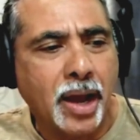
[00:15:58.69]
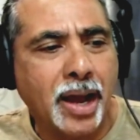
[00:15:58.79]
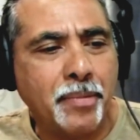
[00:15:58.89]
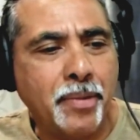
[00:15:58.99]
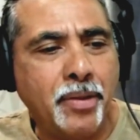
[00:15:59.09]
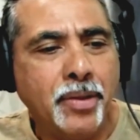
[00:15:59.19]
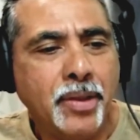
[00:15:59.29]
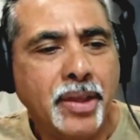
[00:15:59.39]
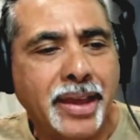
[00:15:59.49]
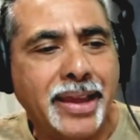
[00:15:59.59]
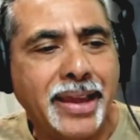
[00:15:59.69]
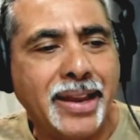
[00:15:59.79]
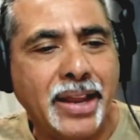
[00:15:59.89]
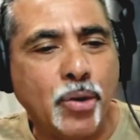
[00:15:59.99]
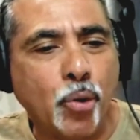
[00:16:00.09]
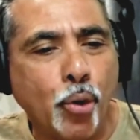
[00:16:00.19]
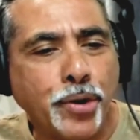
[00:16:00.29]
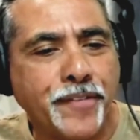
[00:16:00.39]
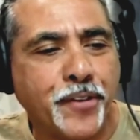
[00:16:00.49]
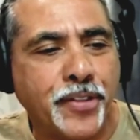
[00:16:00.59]
Uh, in, in
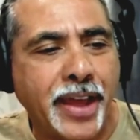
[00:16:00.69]
order for